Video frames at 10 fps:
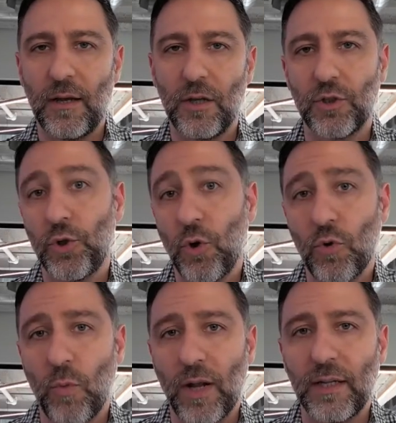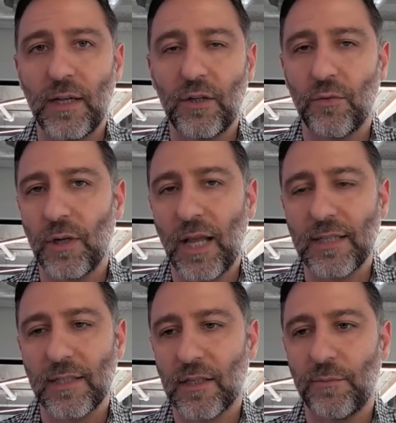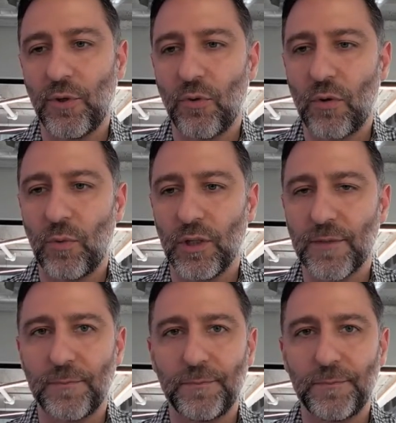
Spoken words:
until you own one. And then you realize it's a computer on wheels.